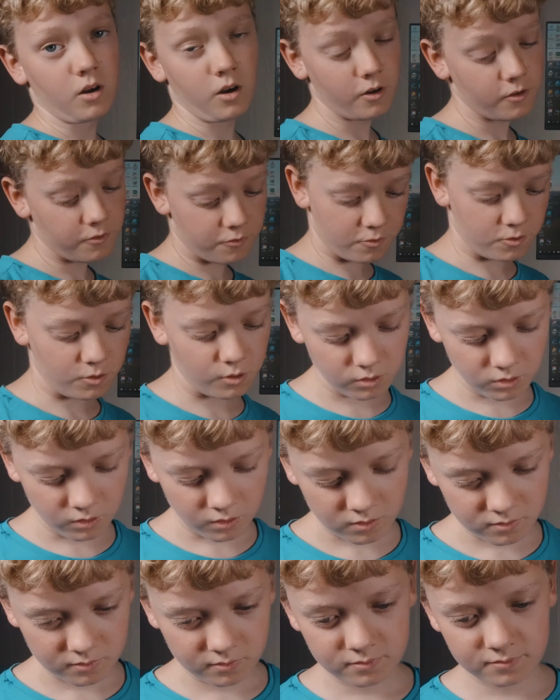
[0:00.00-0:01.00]
overall,
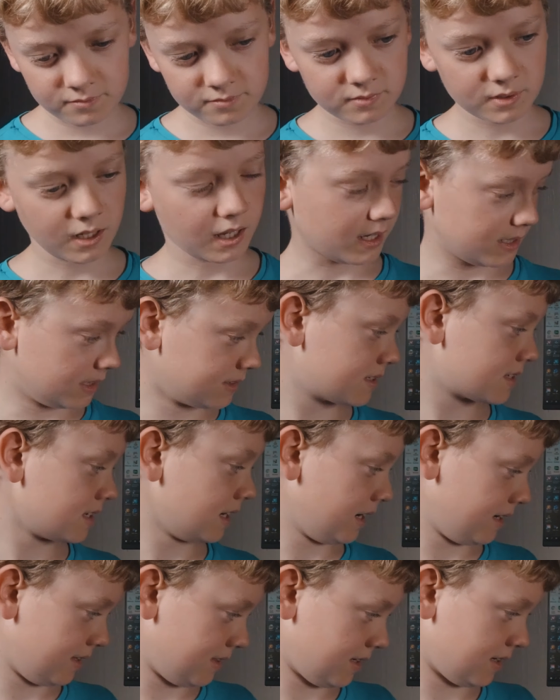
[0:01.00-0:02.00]
I'd
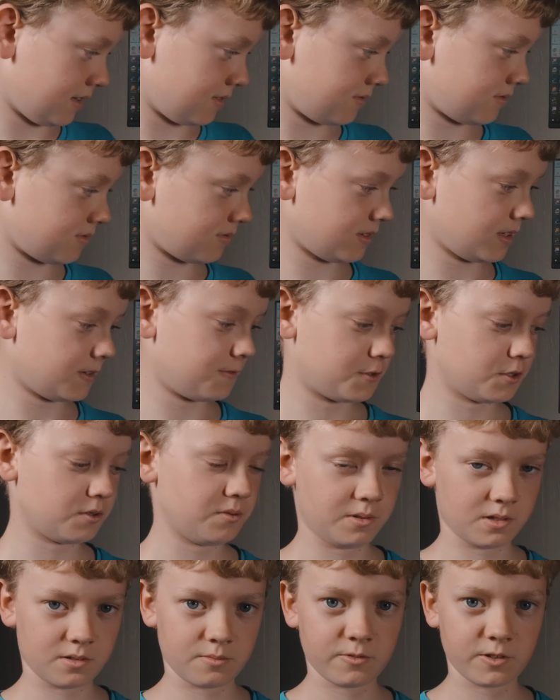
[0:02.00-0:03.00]
say that if
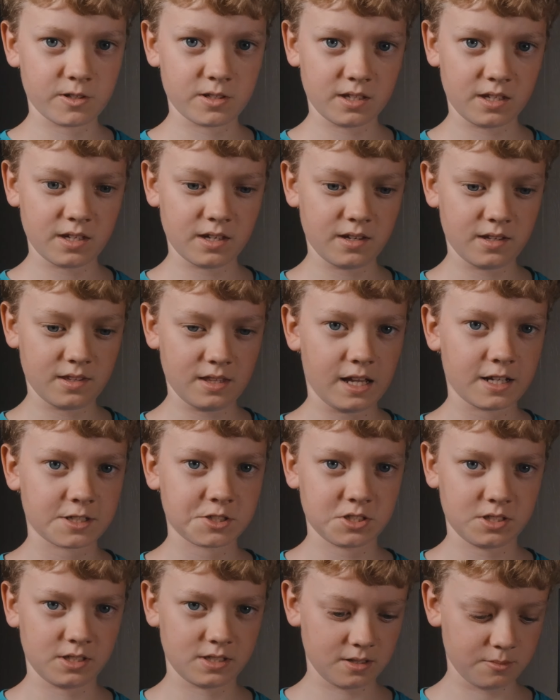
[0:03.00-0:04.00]
you want to get an
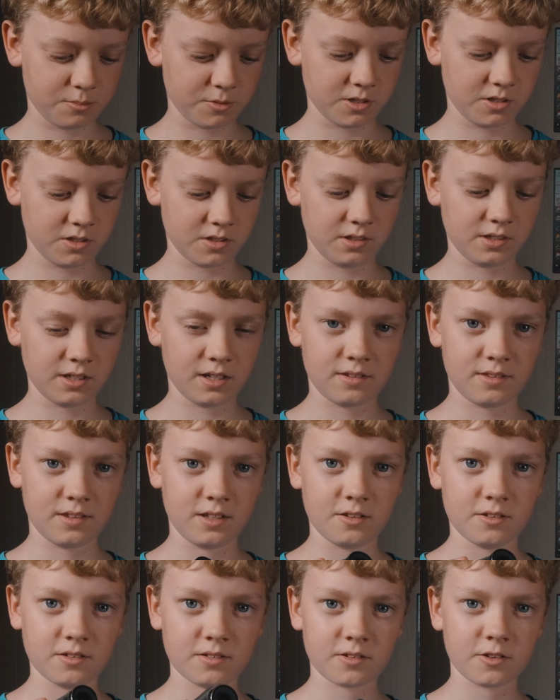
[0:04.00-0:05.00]
action camera, you get
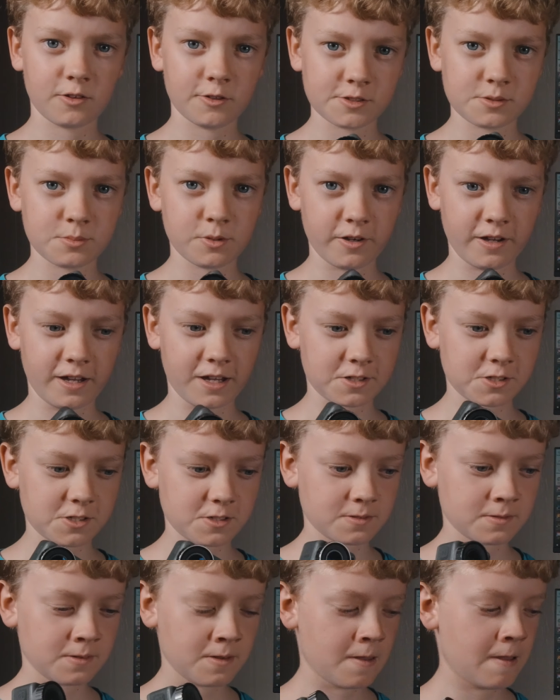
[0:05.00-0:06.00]
the Osmo
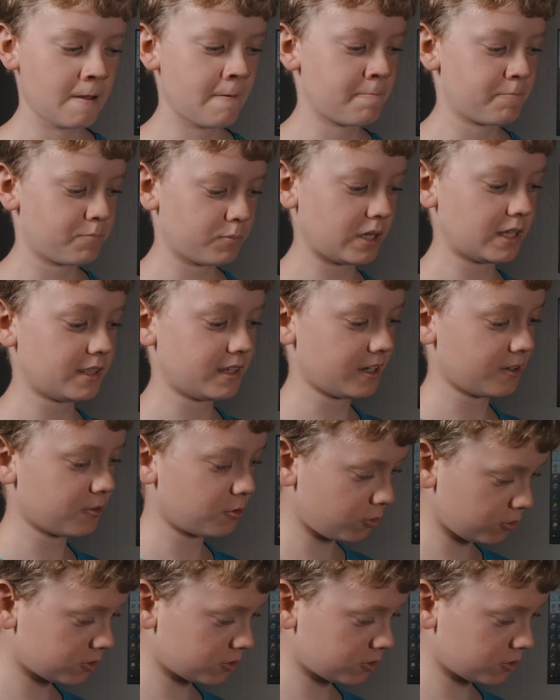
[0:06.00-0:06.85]
Action. But there